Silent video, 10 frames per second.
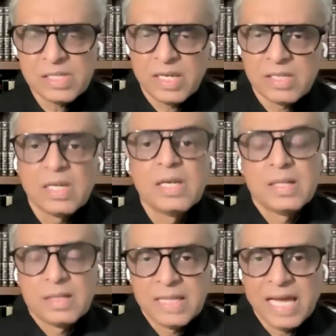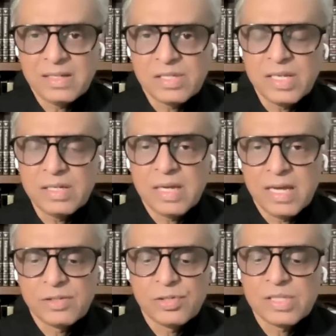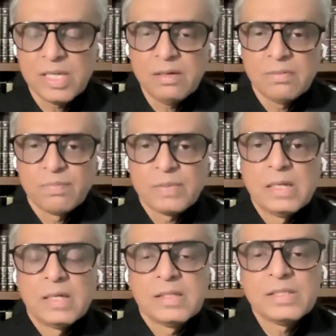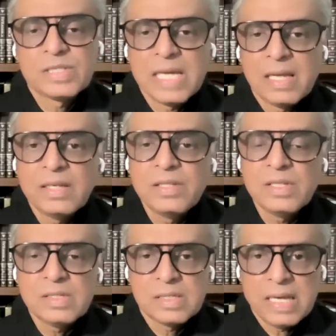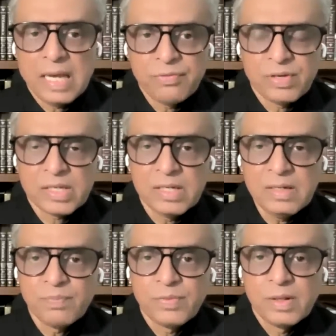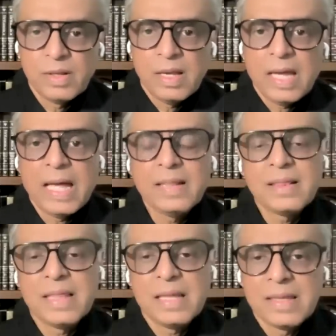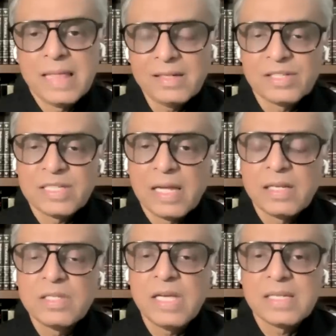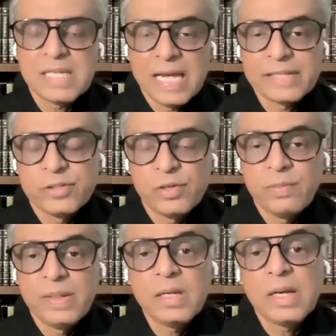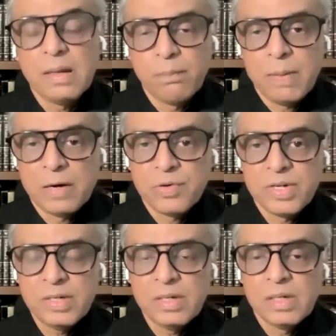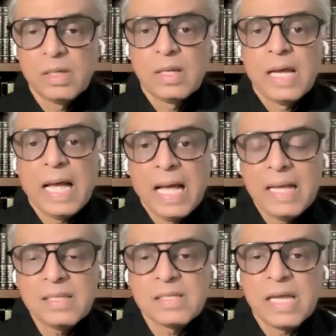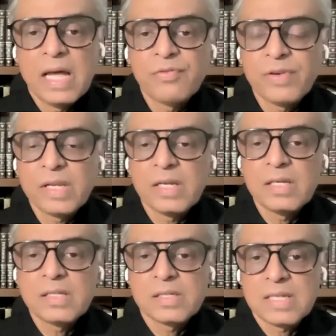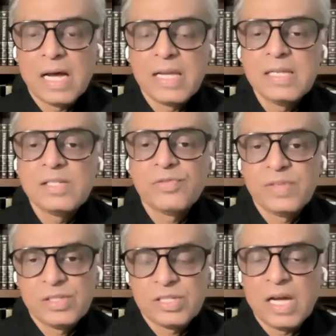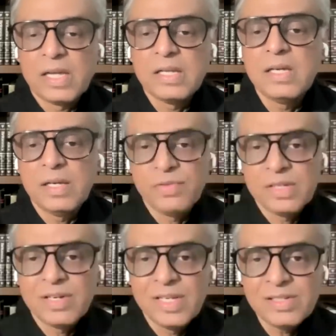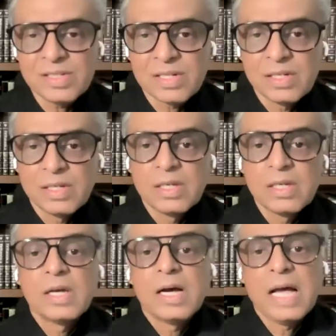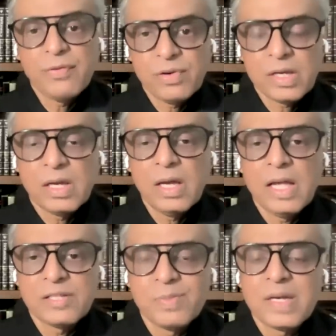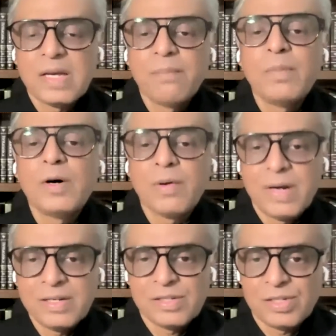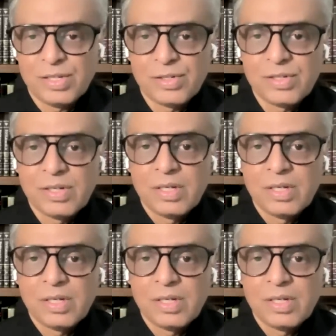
case. That said, as you said, the challenge is Africa. And that challenge has actually been compounded. As Africa's ties with China have increased, Africa has become more reticent